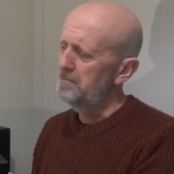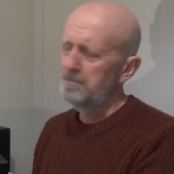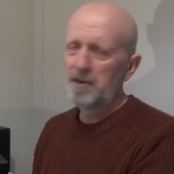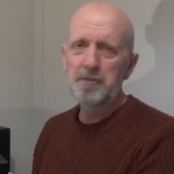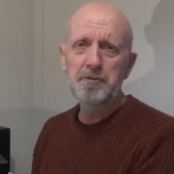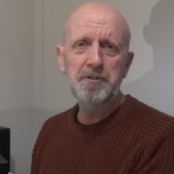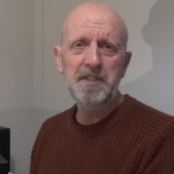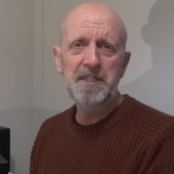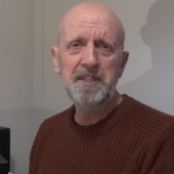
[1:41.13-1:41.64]

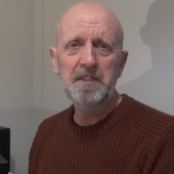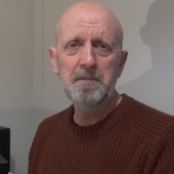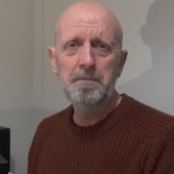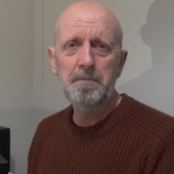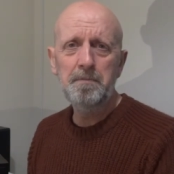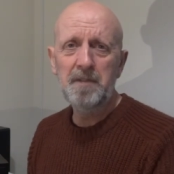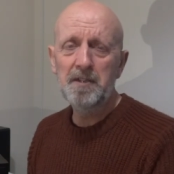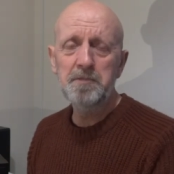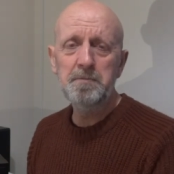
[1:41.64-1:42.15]
Most of these are,
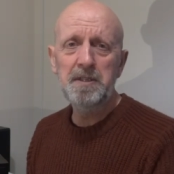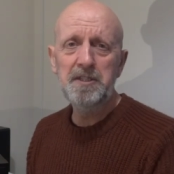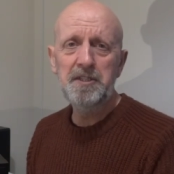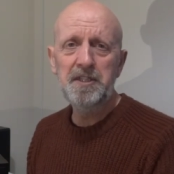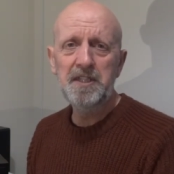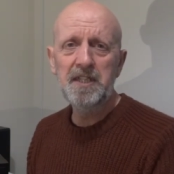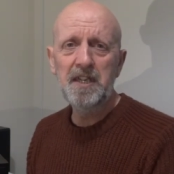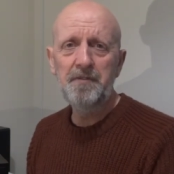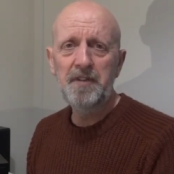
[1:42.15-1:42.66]
you know,
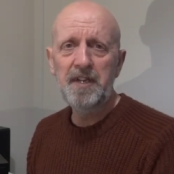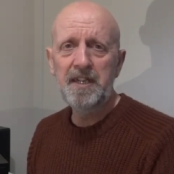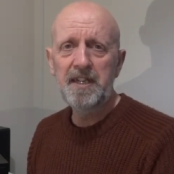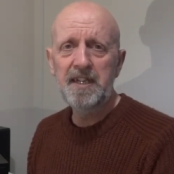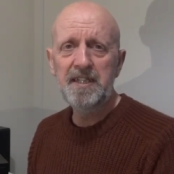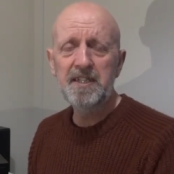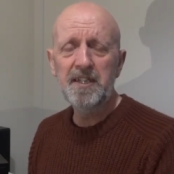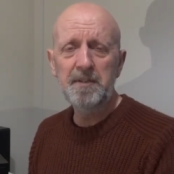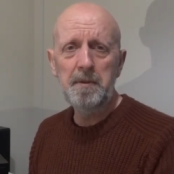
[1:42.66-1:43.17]
especially D V
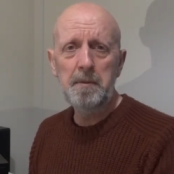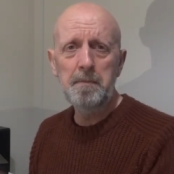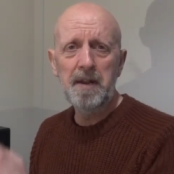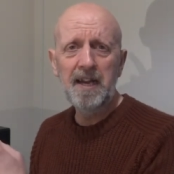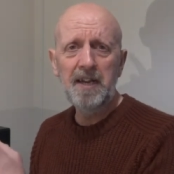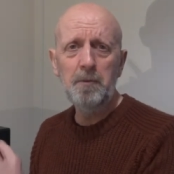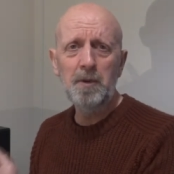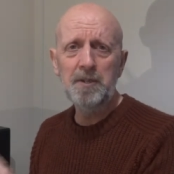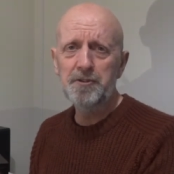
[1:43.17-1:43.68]
Ds, only been
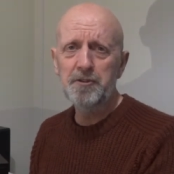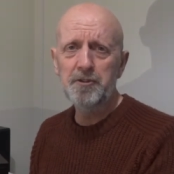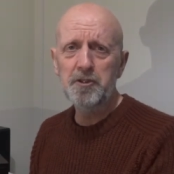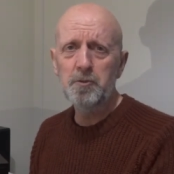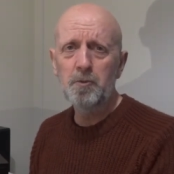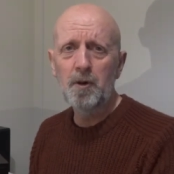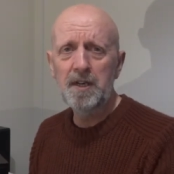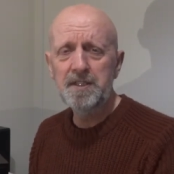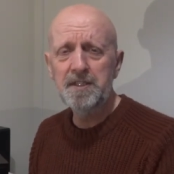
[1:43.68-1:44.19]
played once or
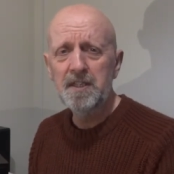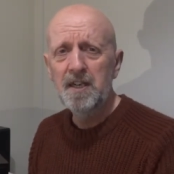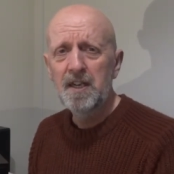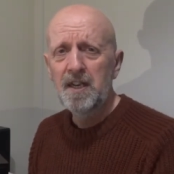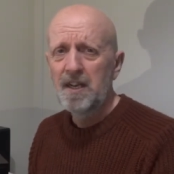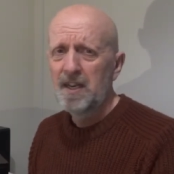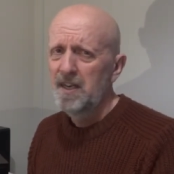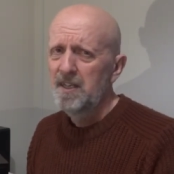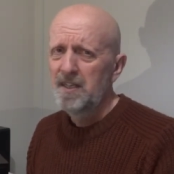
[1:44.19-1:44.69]
twice.
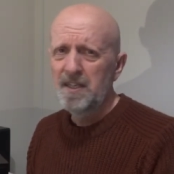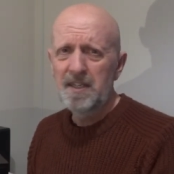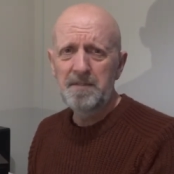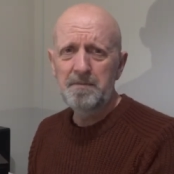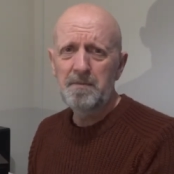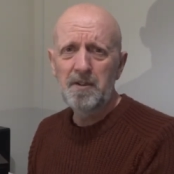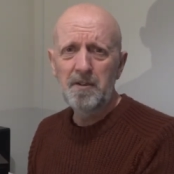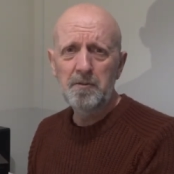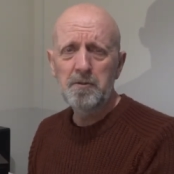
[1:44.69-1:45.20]

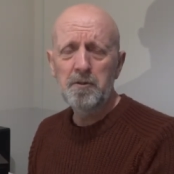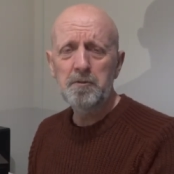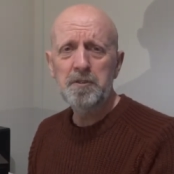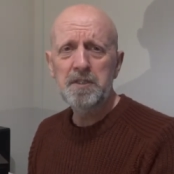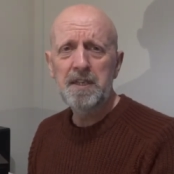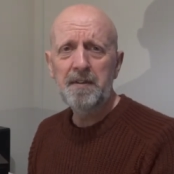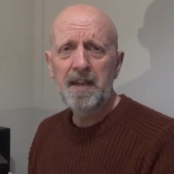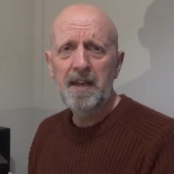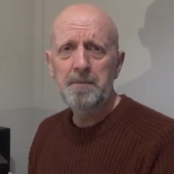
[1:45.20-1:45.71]
And you know, as long
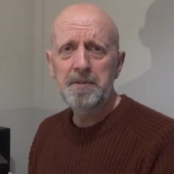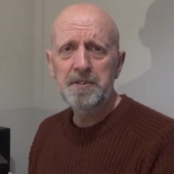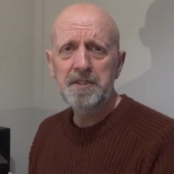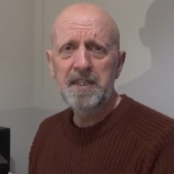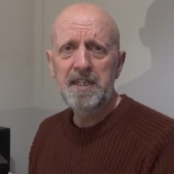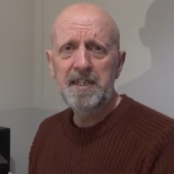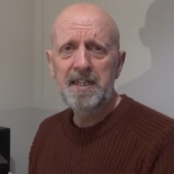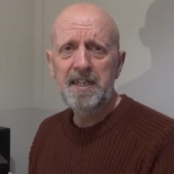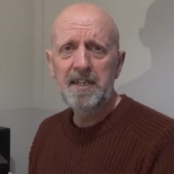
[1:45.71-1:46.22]
as they've kept the
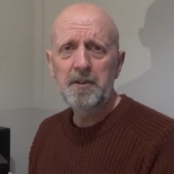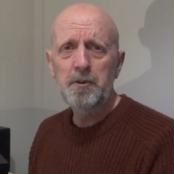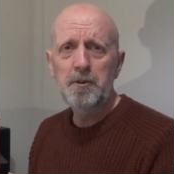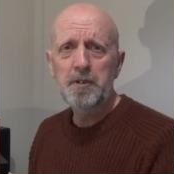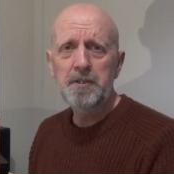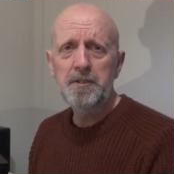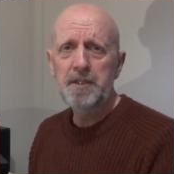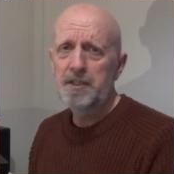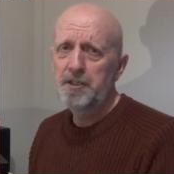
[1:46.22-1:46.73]
C D in
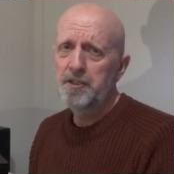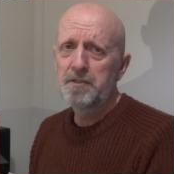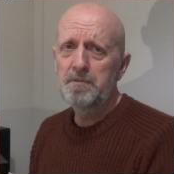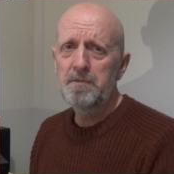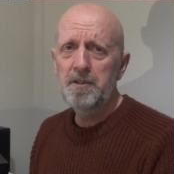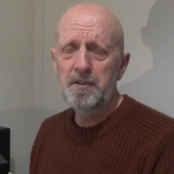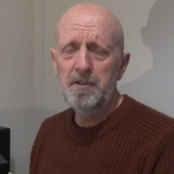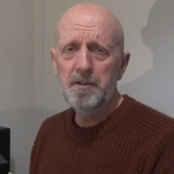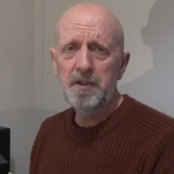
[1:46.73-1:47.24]
good
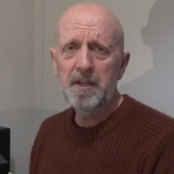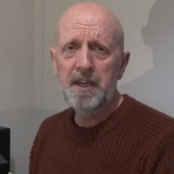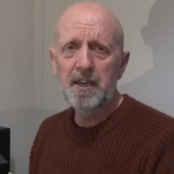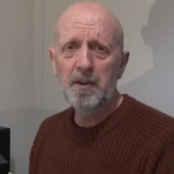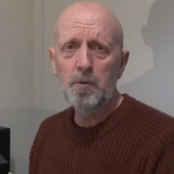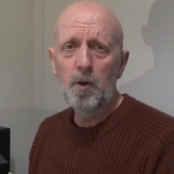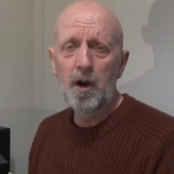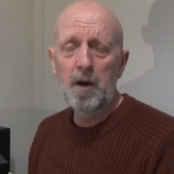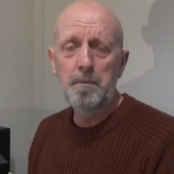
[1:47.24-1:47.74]
condition, you're
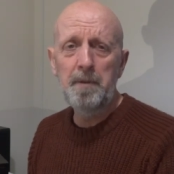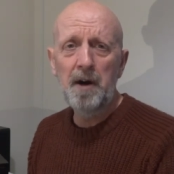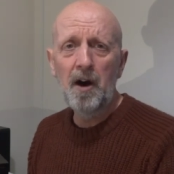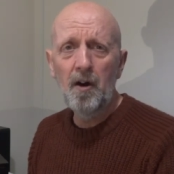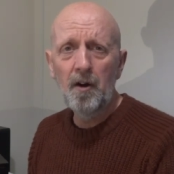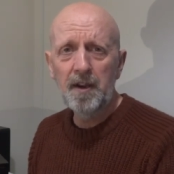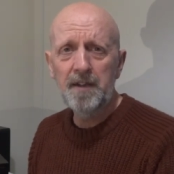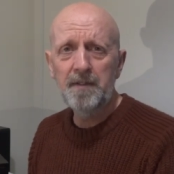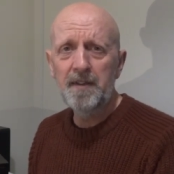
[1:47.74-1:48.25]
getting quite a
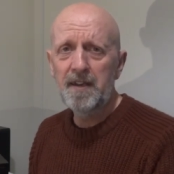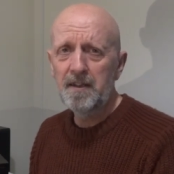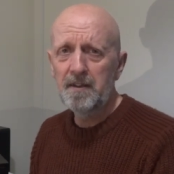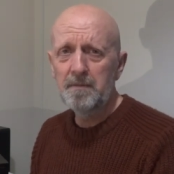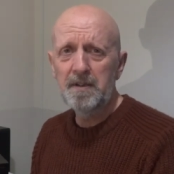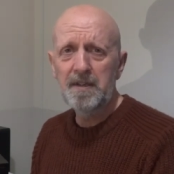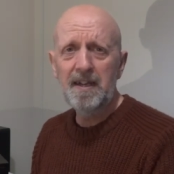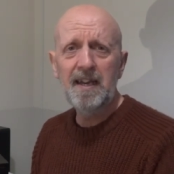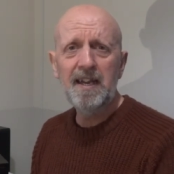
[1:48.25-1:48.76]
bargain there.
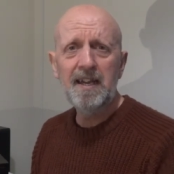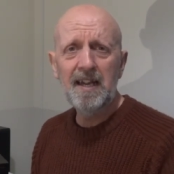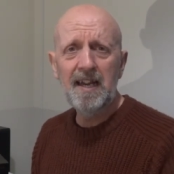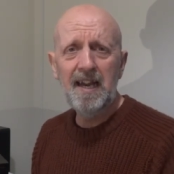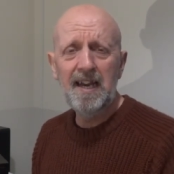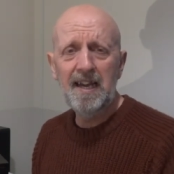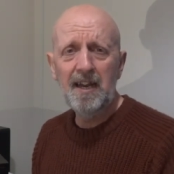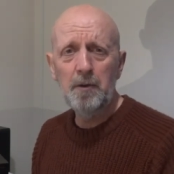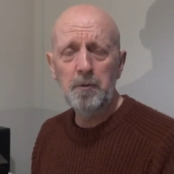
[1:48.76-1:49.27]
I mean,
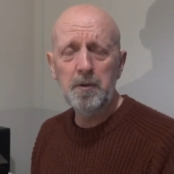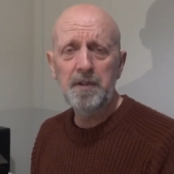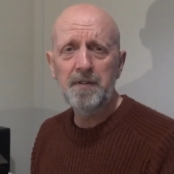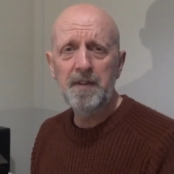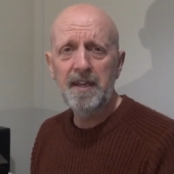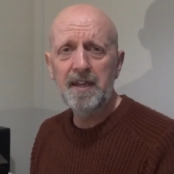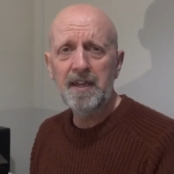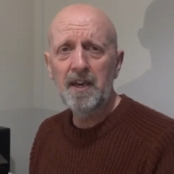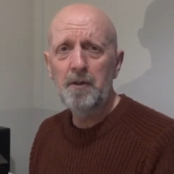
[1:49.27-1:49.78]
how, how low can
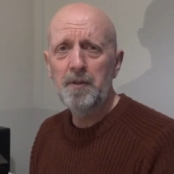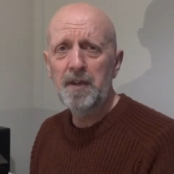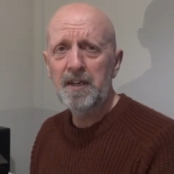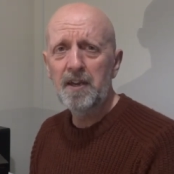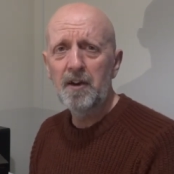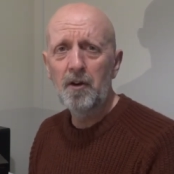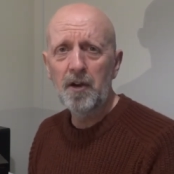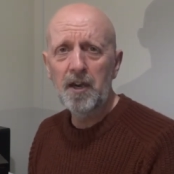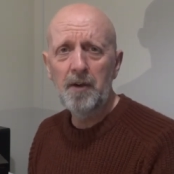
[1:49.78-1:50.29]
they go? They
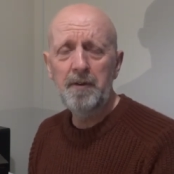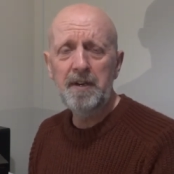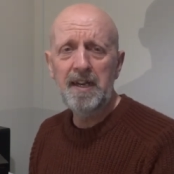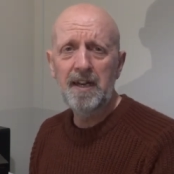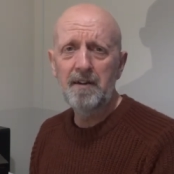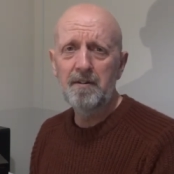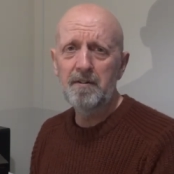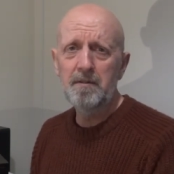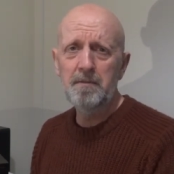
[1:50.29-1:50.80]
can't go any
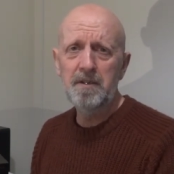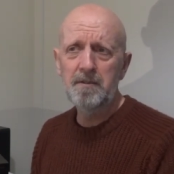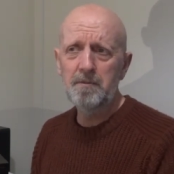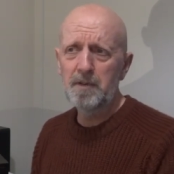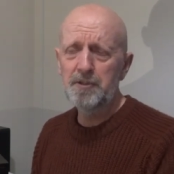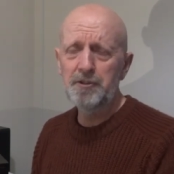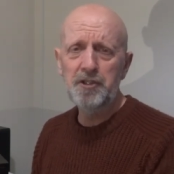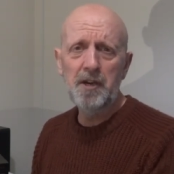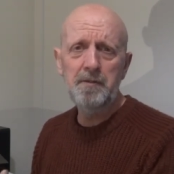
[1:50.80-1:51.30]
lower. I mean,
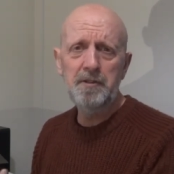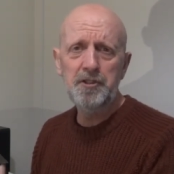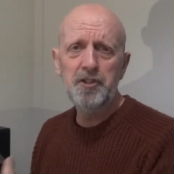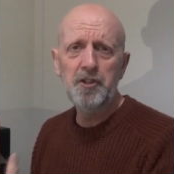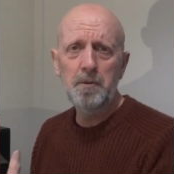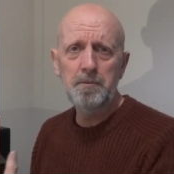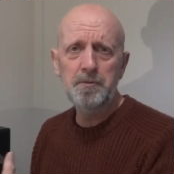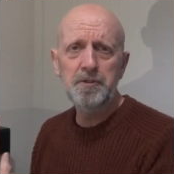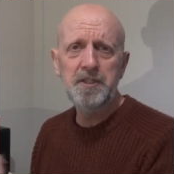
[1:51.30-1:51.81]
one charity
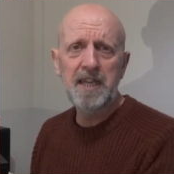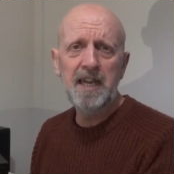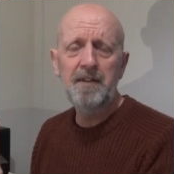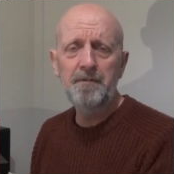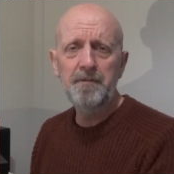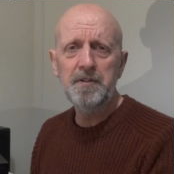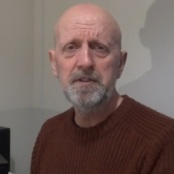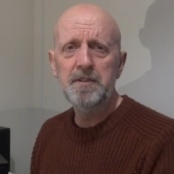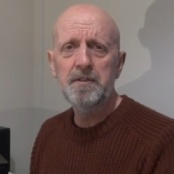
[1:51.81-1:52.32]
shop was
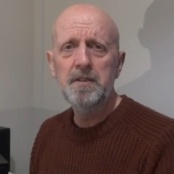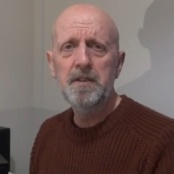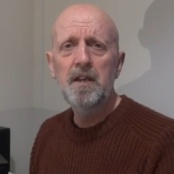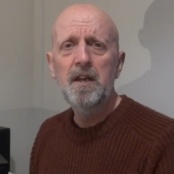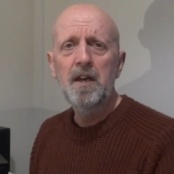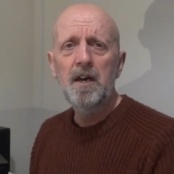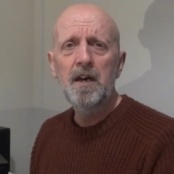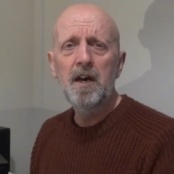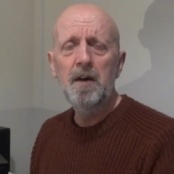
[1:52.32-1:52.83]
ten for
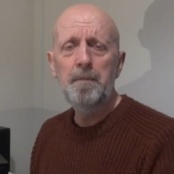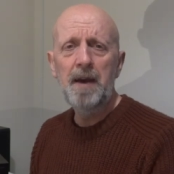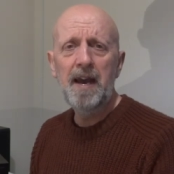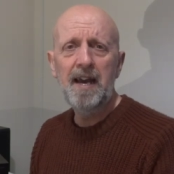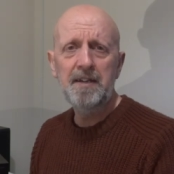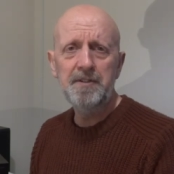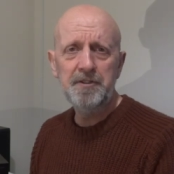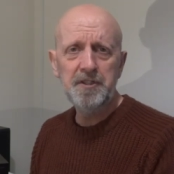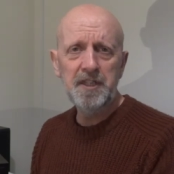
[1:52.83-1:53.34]
Uh,
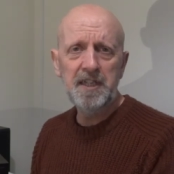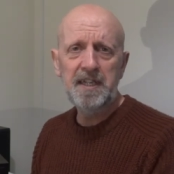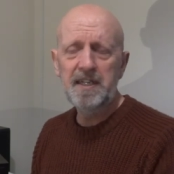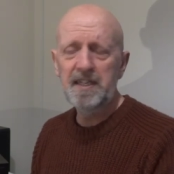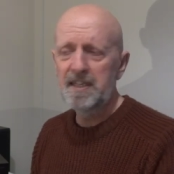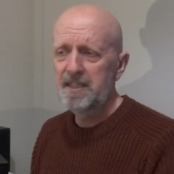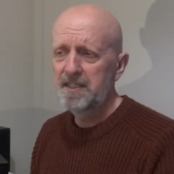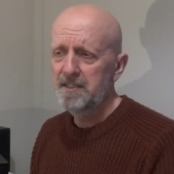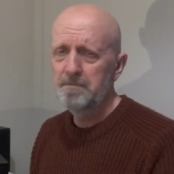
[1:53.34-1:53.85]
pound C
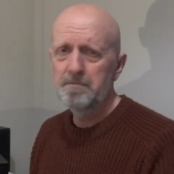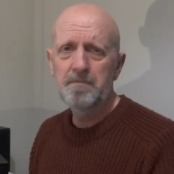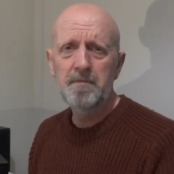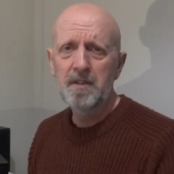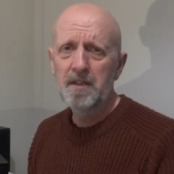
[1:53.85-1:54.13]
Ds.